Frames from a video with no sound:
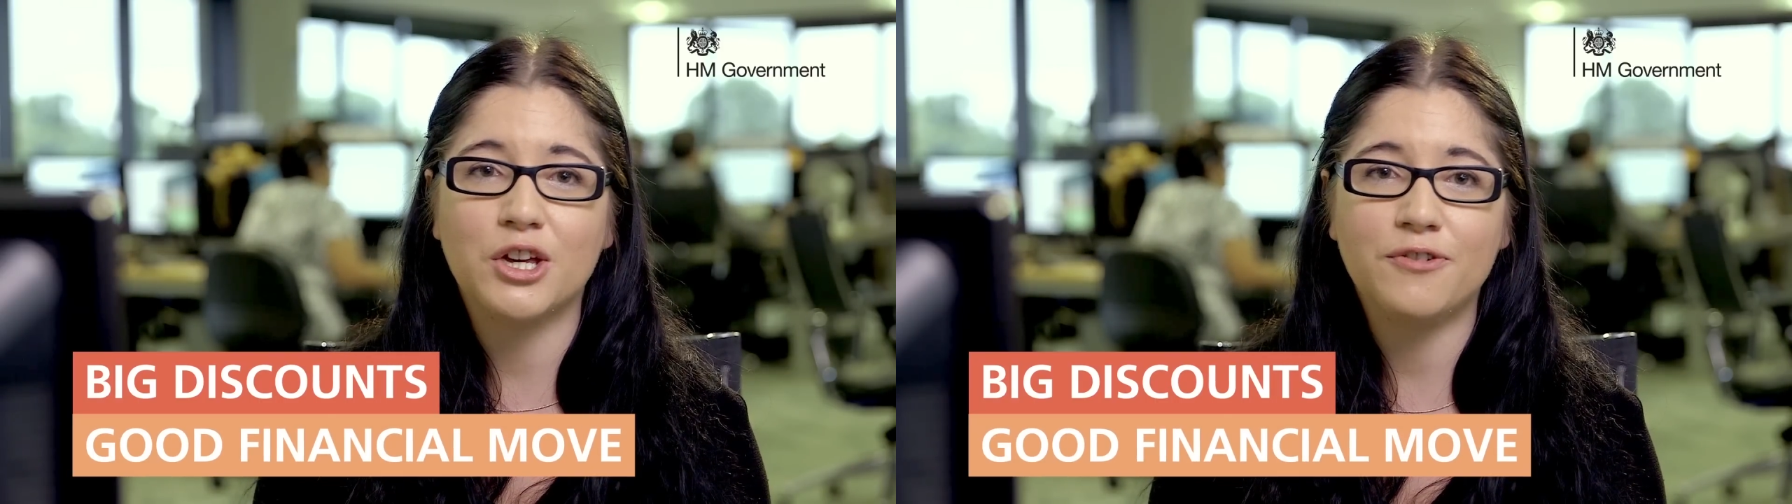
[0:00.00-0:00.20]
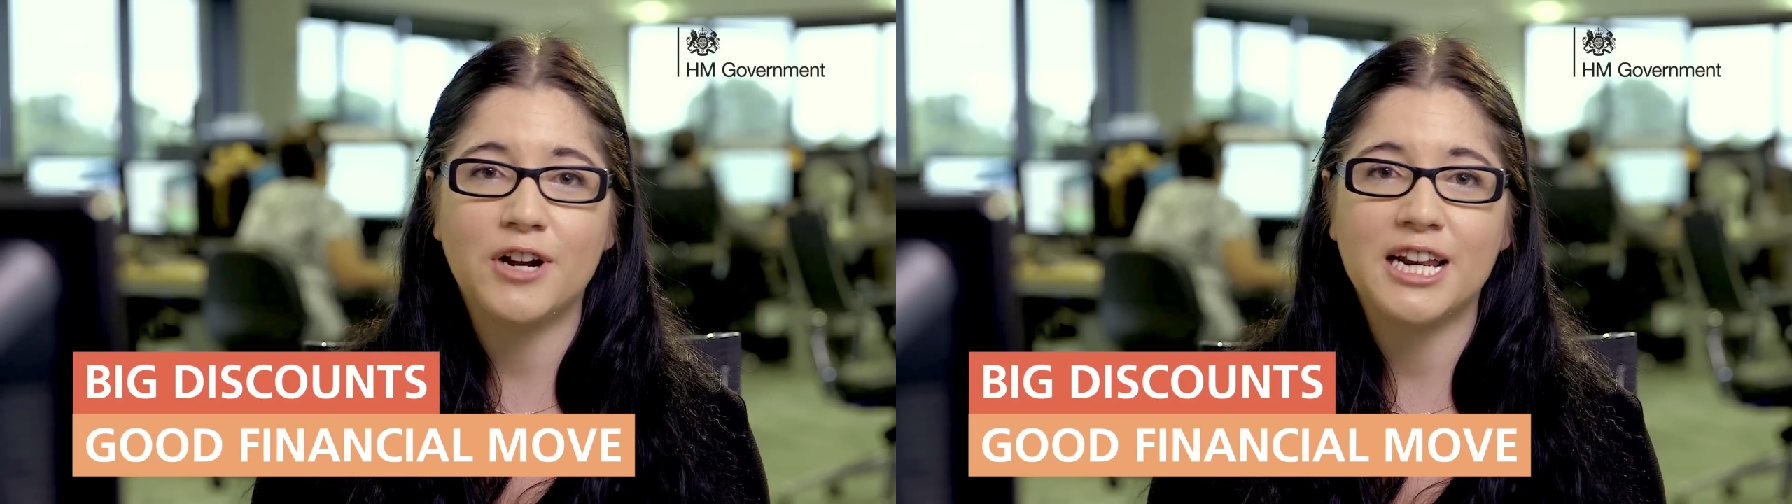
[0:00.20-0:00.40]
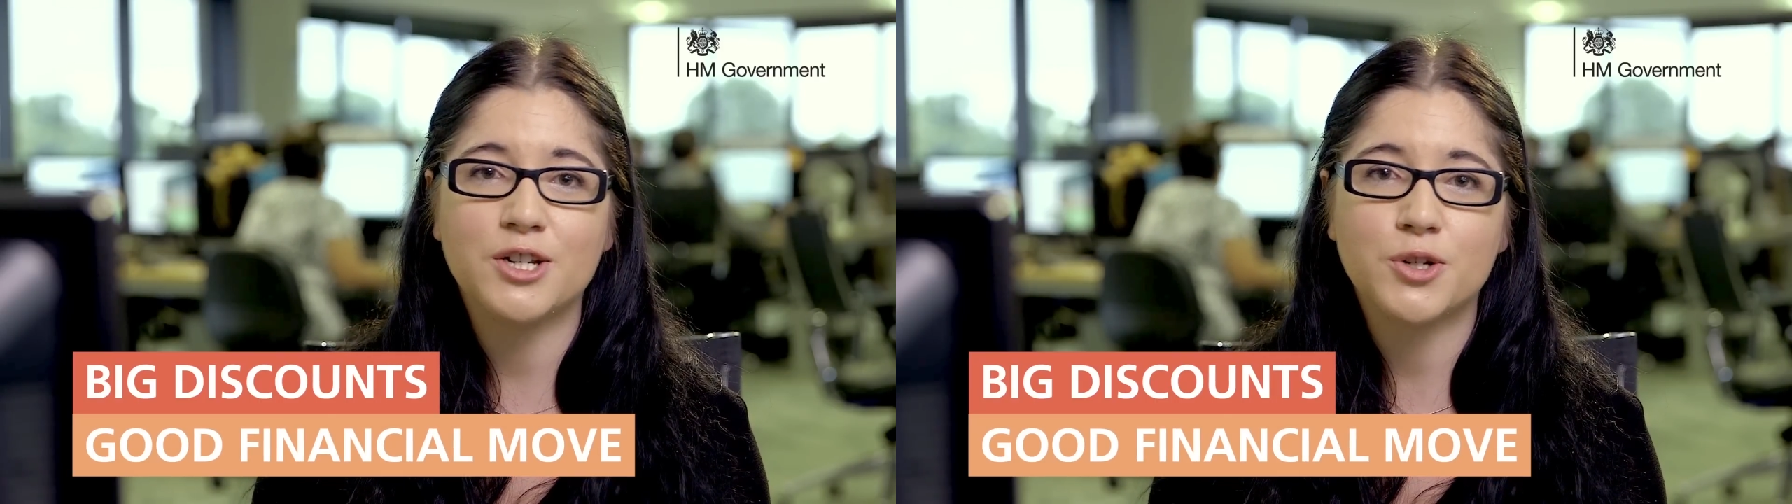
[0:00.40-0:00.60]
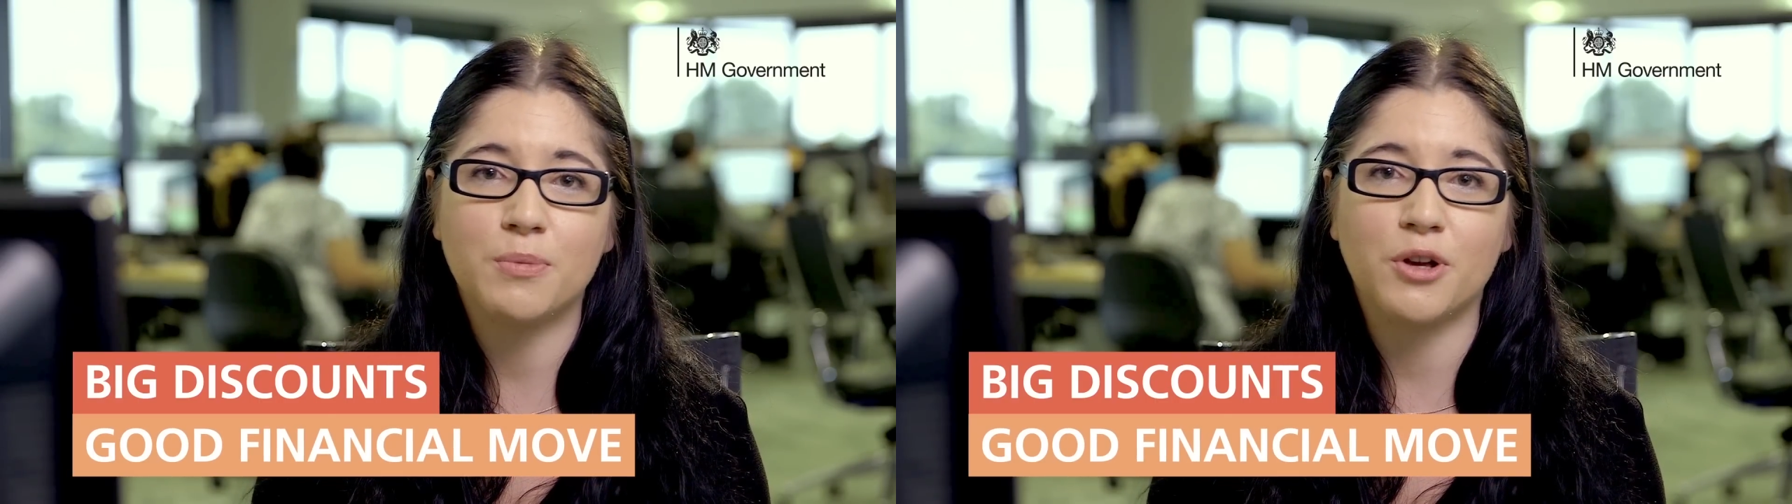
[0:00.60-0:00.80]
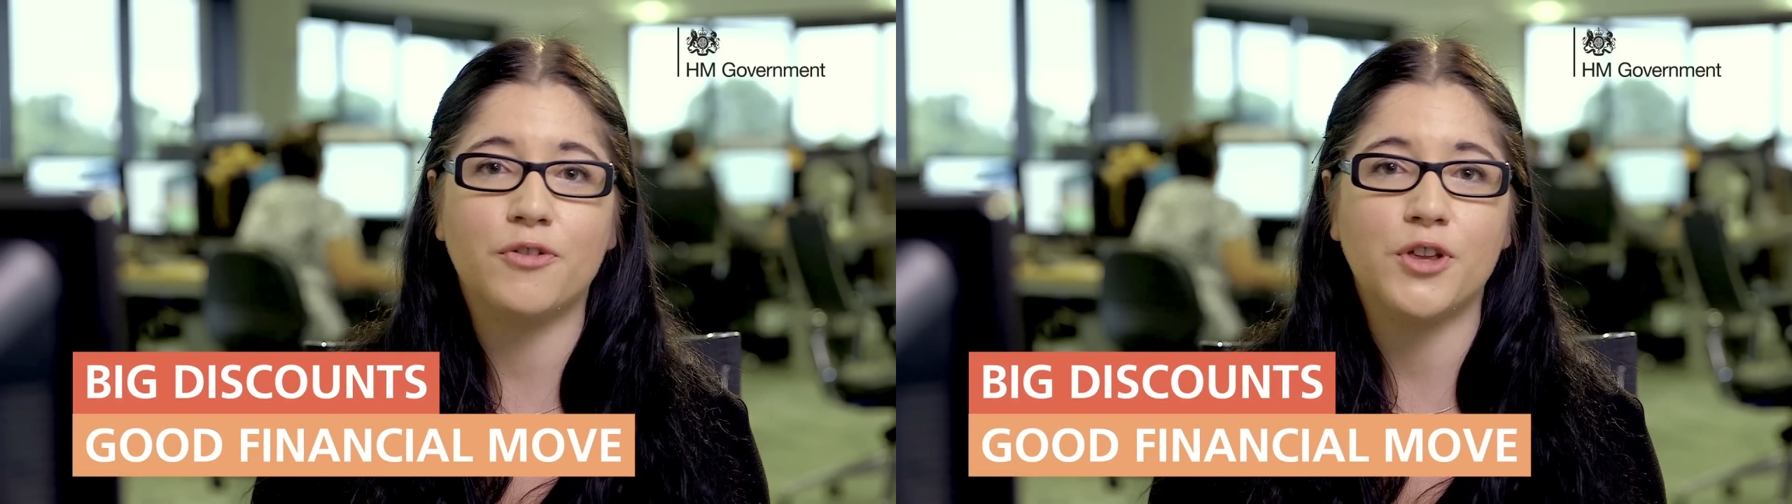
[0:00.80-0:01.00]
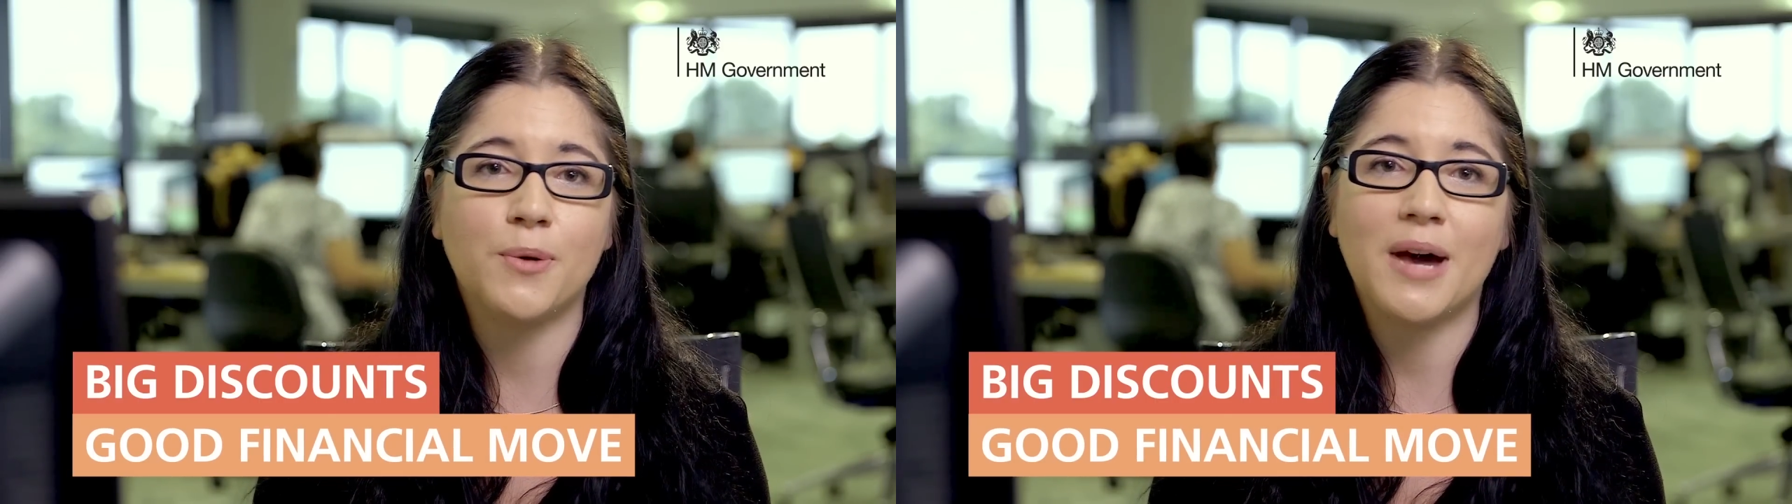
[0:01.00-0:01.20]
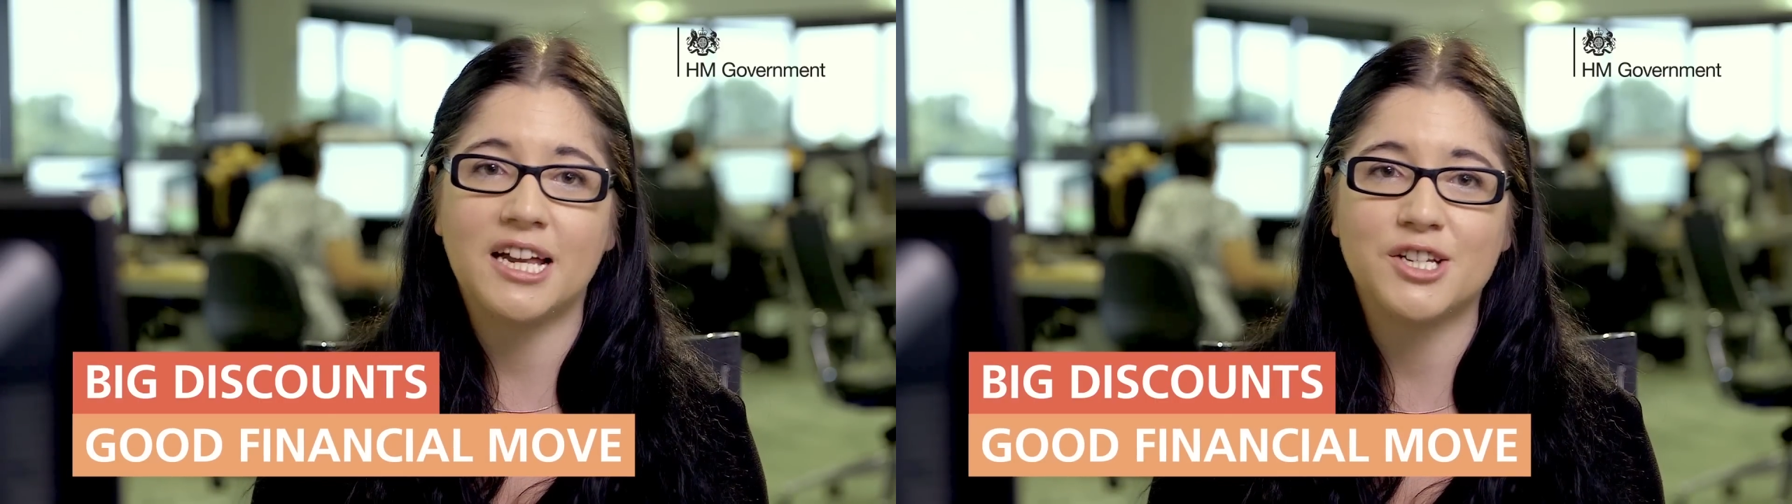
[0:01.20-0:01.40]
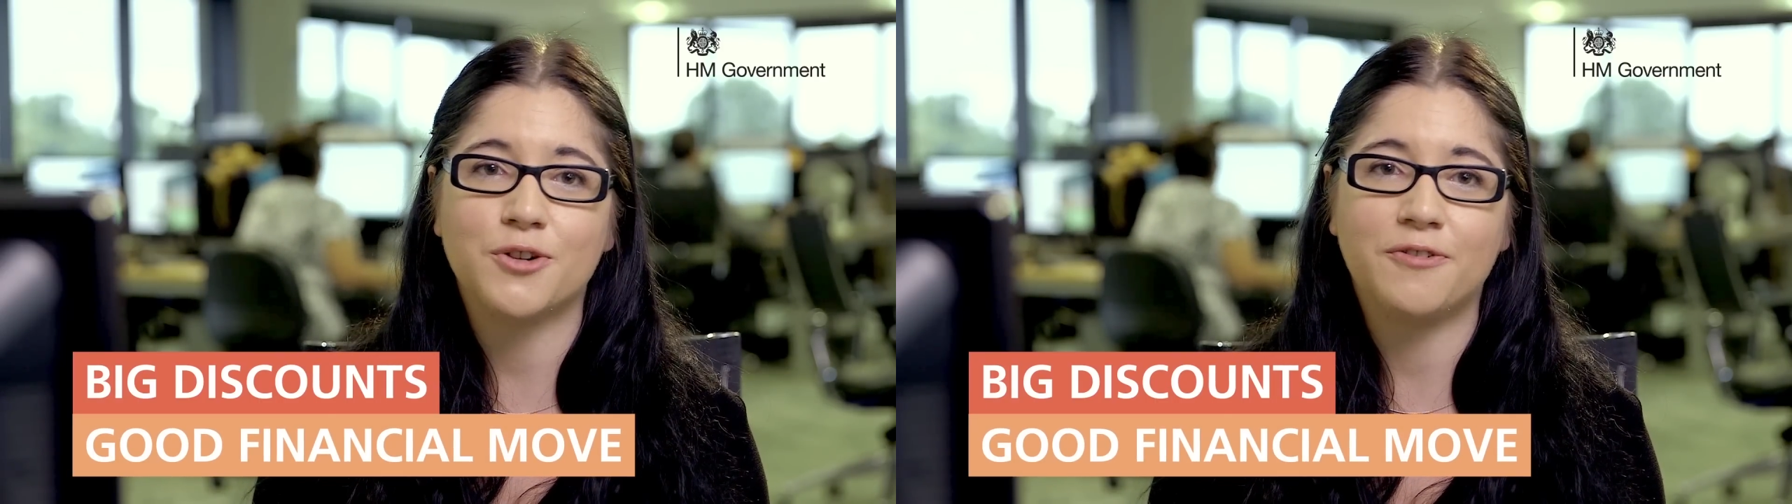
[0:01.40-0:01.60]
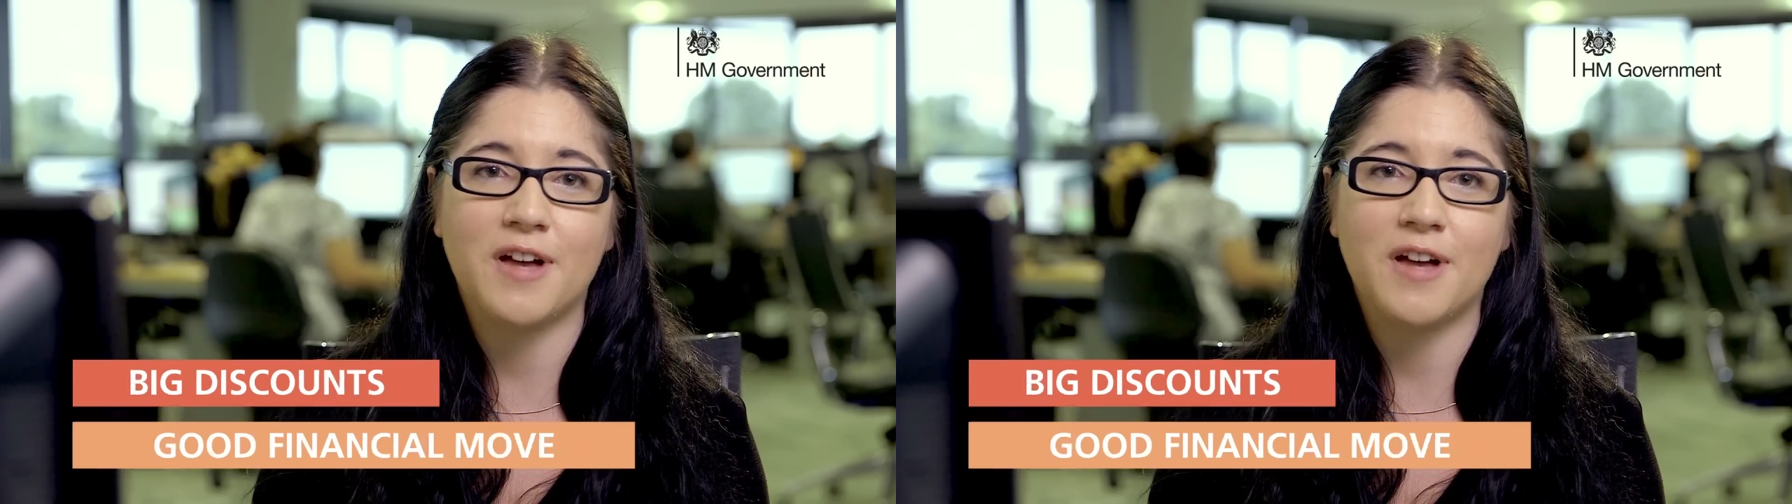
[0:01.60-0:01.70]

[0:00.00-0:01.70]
good financial move for you and your